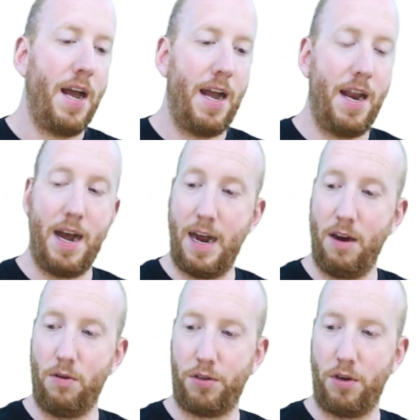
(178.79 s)
and
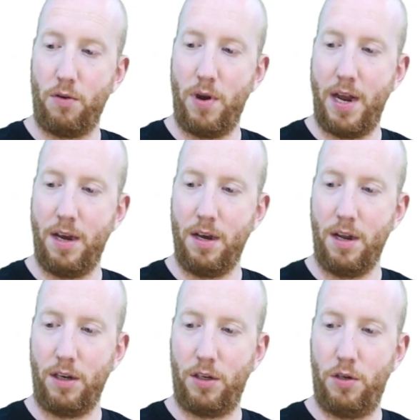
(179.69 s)
I also ran
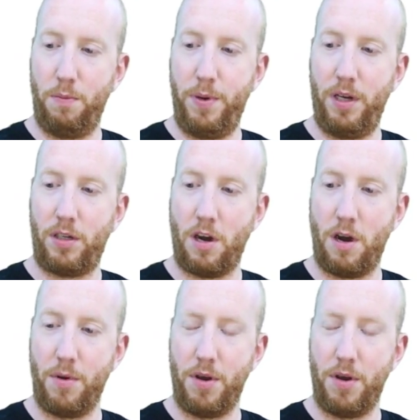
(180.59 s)
the two-piece carbon